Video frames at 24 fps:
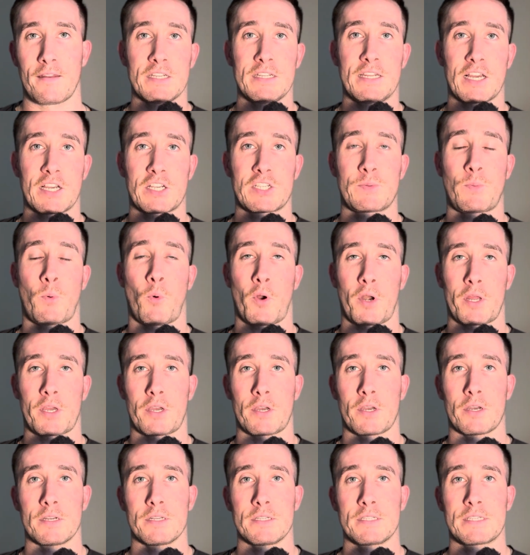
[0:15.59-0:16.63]
Dick's Sporting
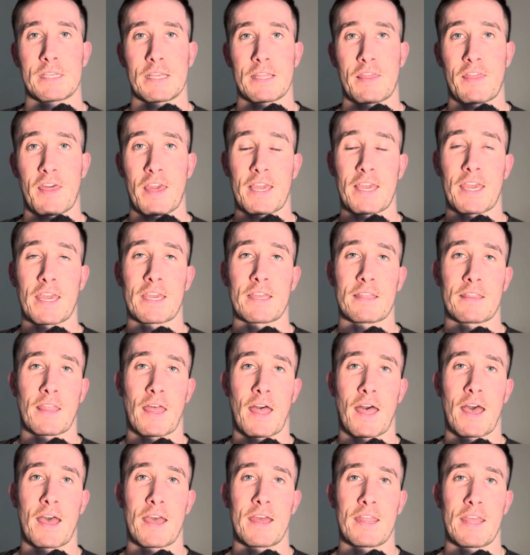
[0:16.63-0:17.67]
Goods, thinking
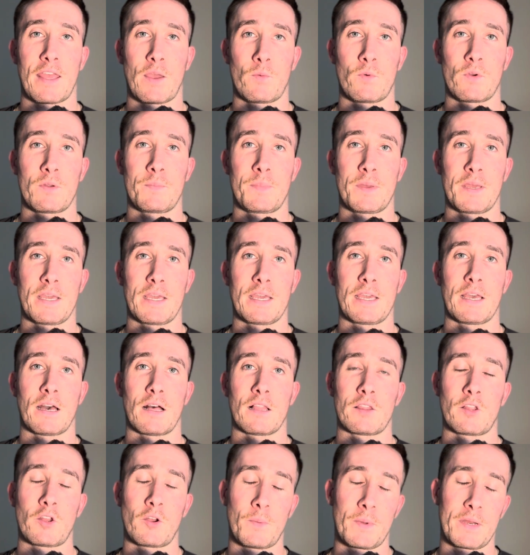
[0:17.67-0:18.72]
that it would be a
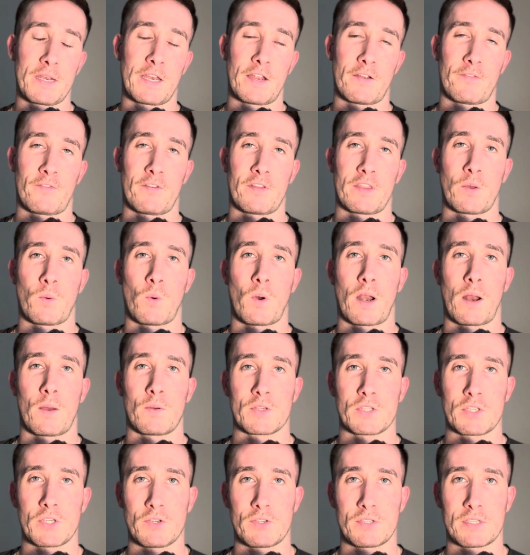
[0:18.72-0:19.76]
little bit different than what I
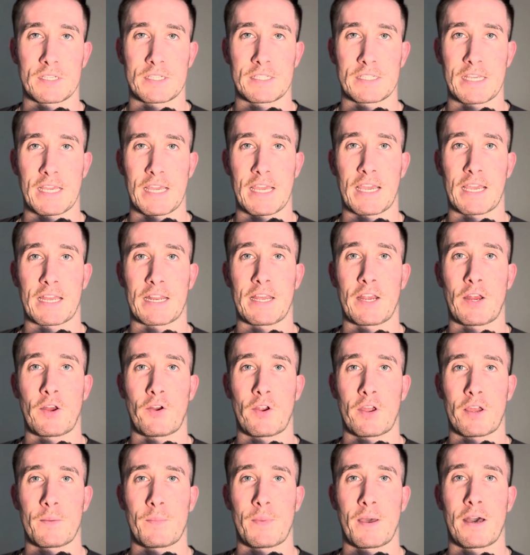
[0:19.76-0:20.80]
was used to seeing and
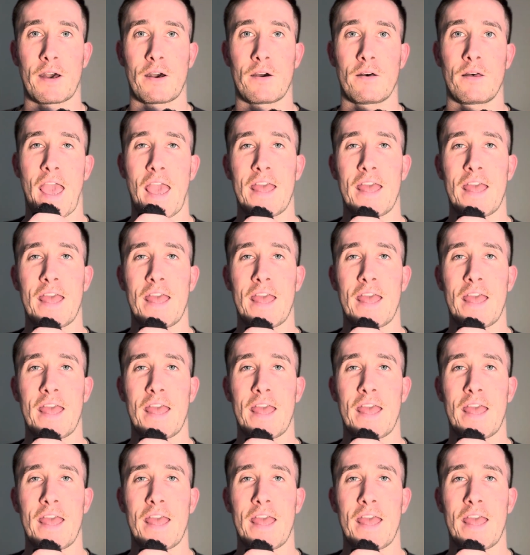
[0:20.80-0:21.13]
hearing about,